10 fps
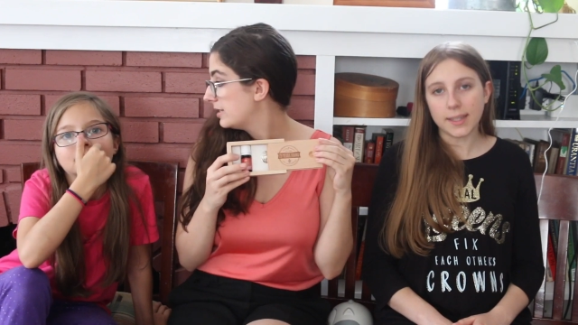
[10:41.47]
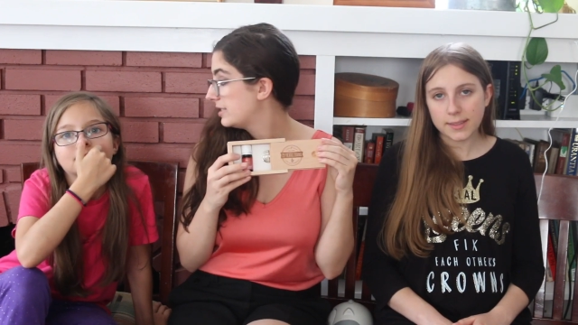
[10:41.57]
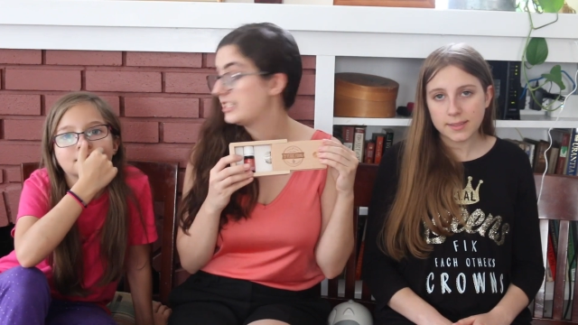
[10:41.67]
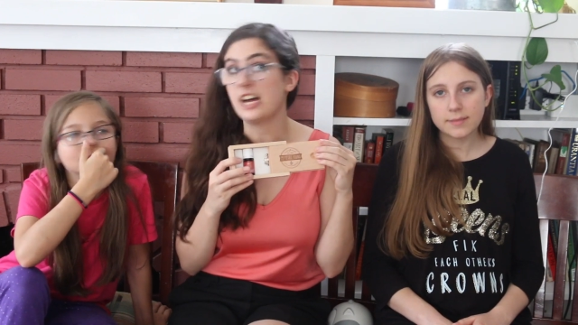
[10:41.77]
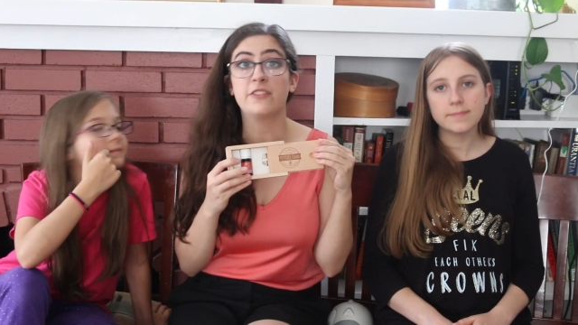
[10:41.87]

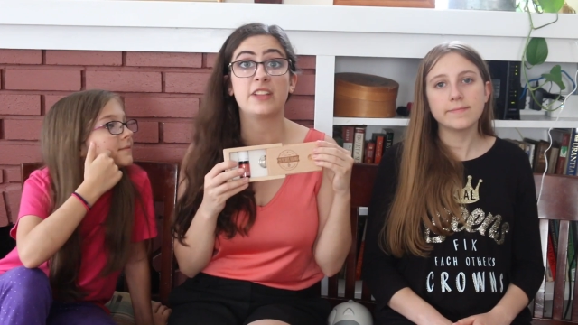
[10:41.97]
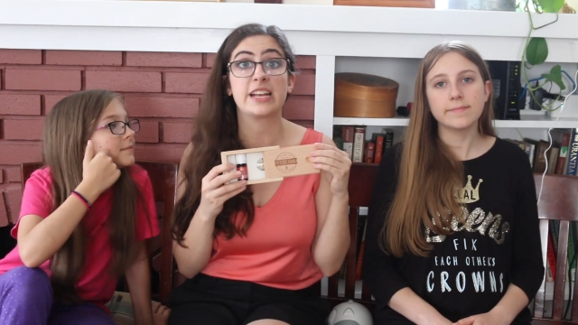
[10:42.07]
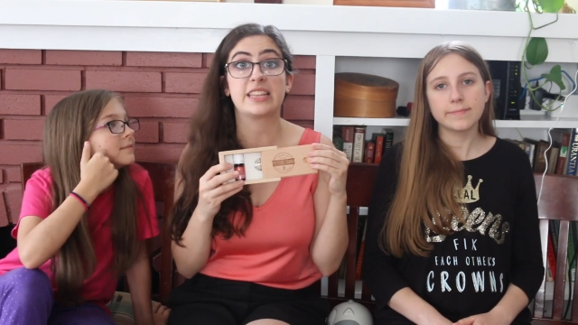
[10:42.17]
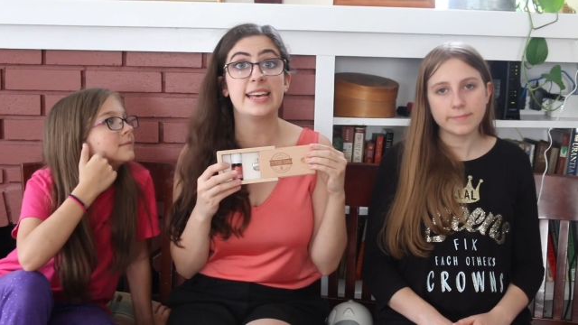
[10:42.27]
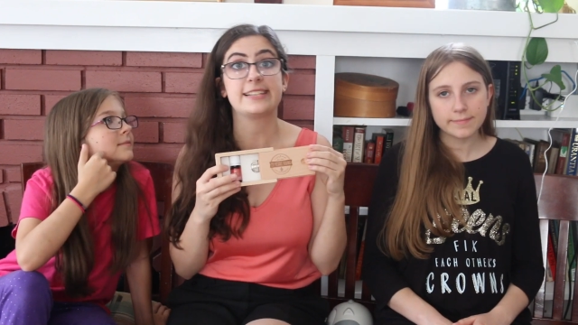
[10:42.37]
Speaker 1: stuff
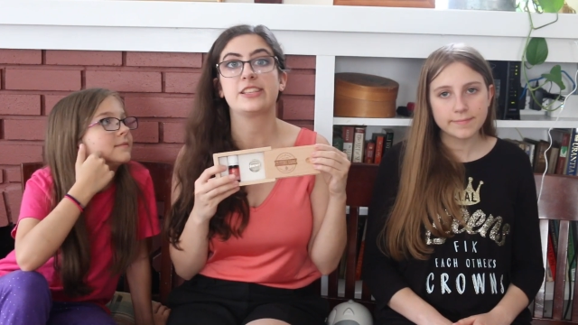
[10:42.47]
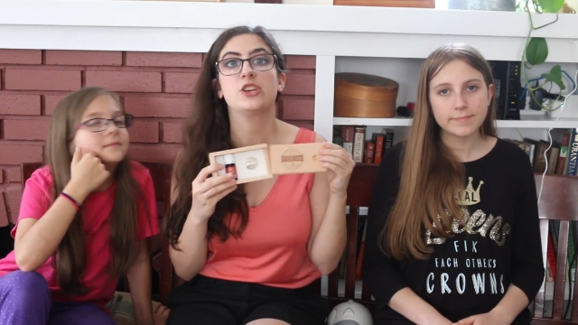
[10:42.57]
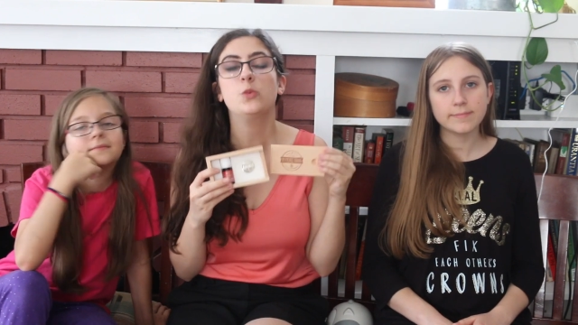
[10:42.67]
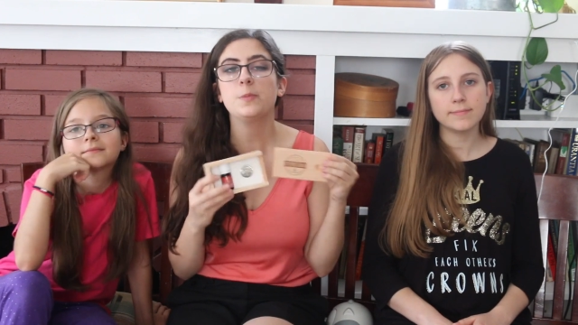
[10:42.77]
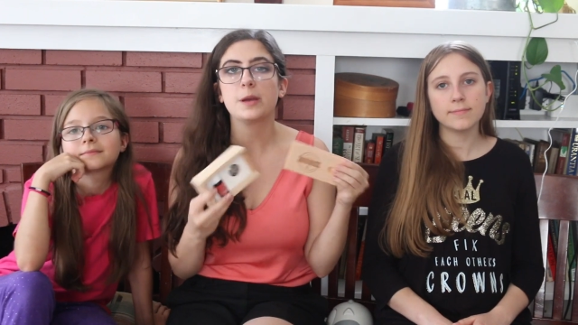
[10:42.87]
like this that you
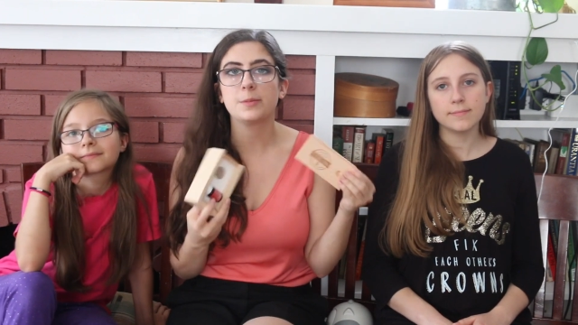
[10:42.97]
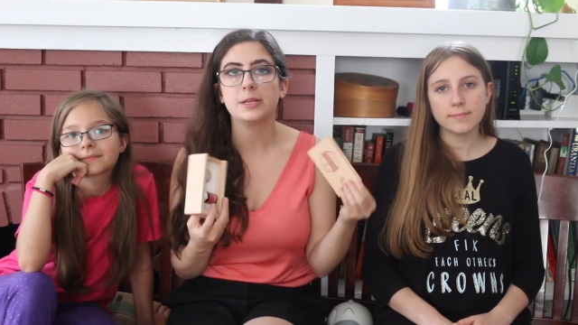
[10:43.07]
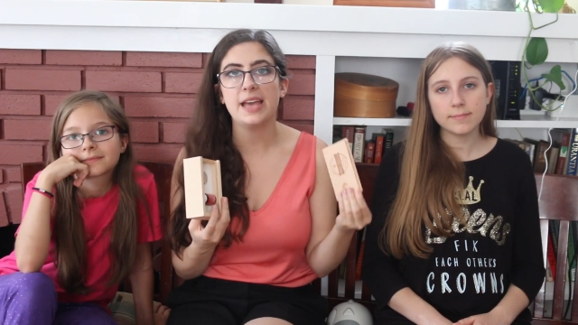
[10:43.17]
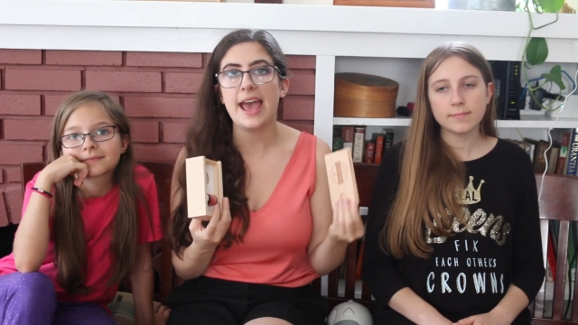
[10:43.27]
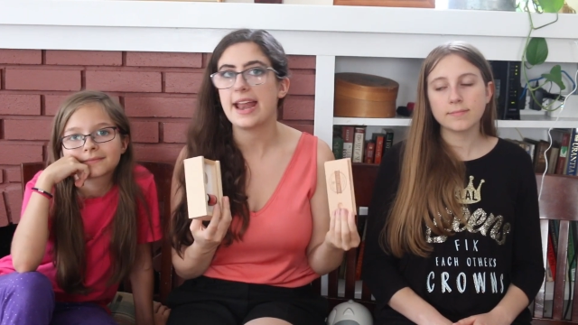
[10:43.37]
wouldn't be able to
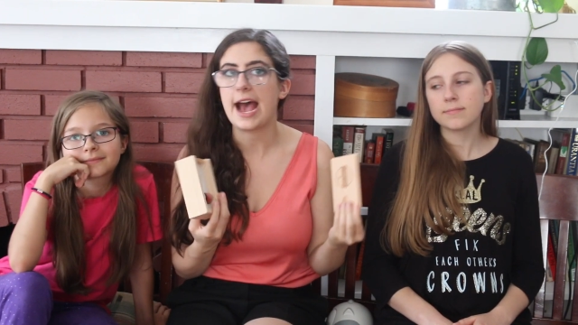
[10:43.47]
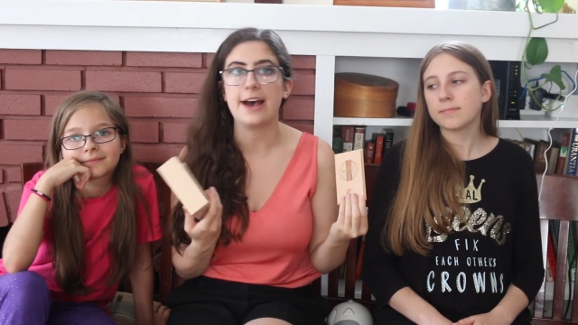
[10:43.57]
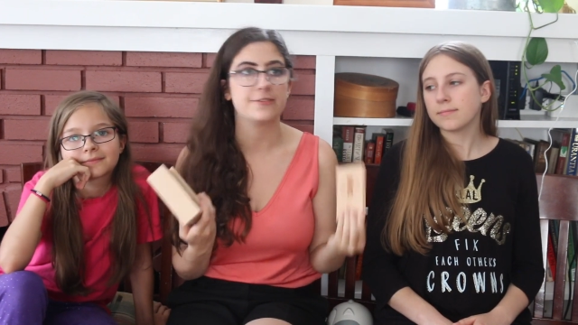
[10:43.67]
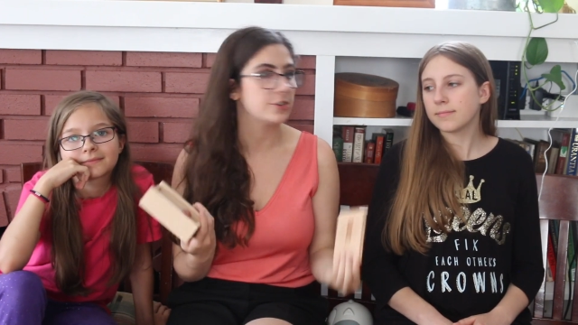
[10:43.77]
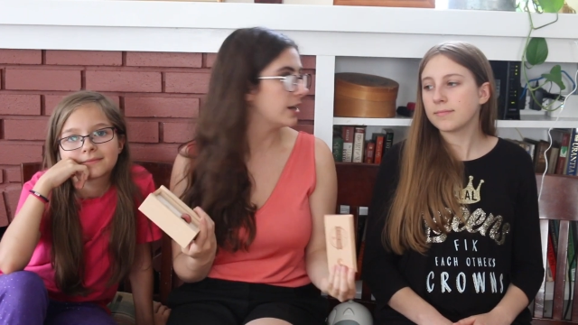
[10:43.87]
get
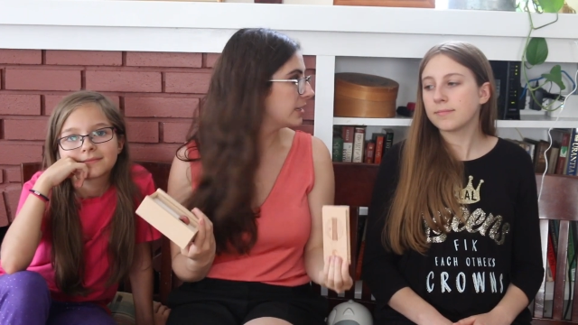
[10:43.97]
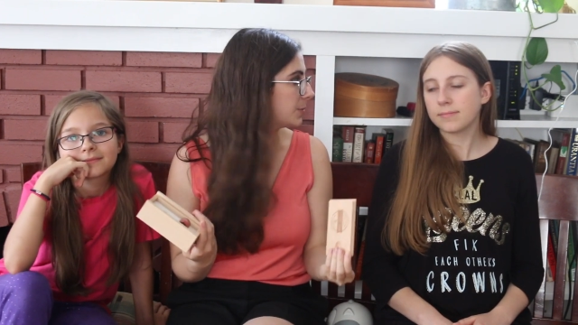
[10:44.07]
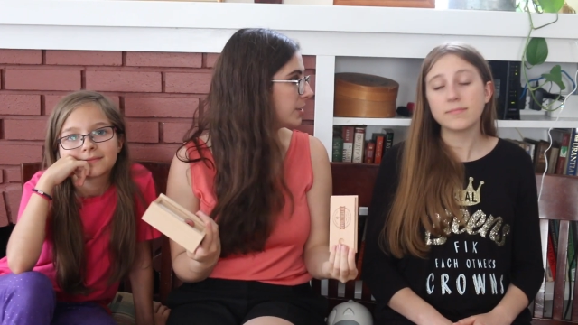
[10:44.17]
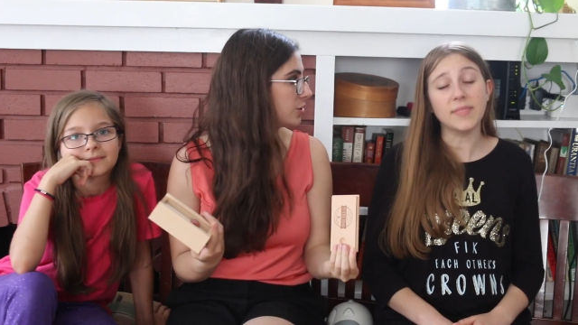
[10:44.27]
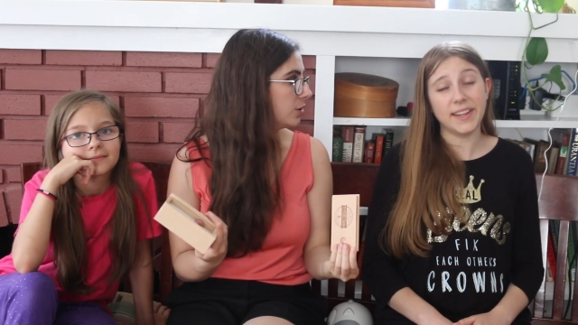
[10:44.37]
after it's
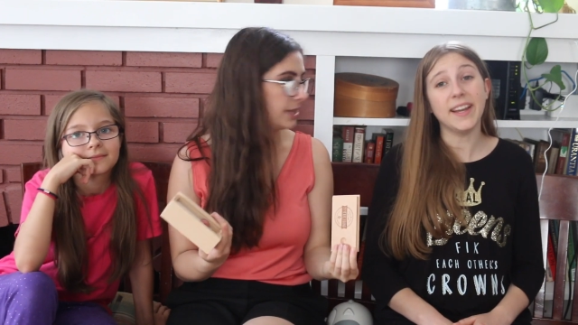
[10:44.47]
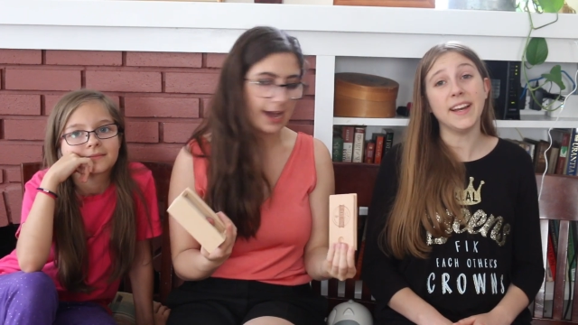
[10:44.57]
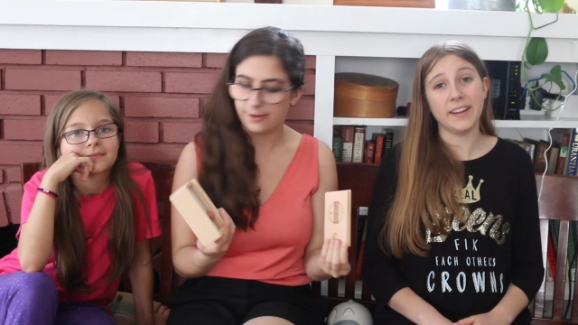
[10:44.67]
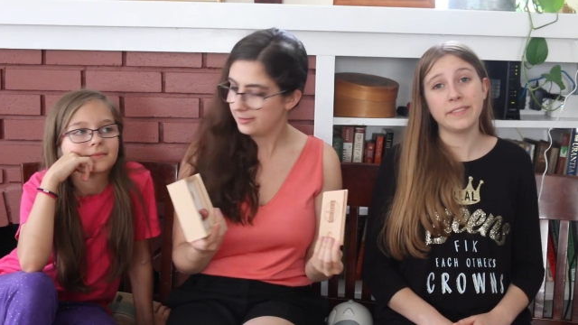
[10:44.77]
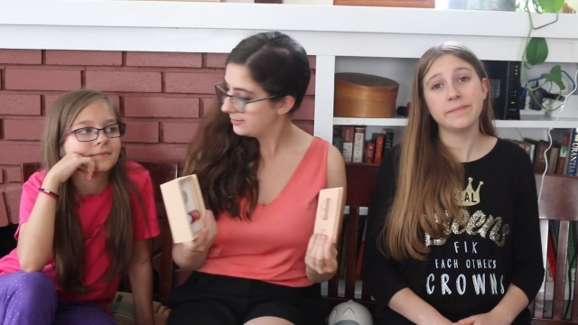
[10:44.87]
been sold
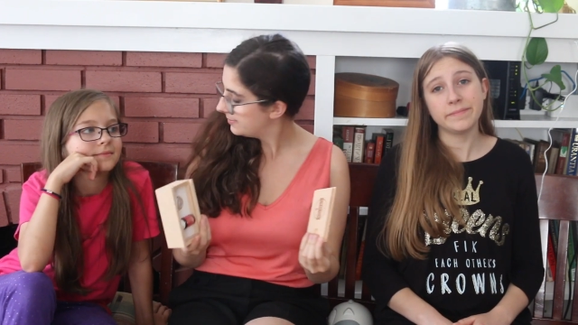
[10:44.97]
yeah.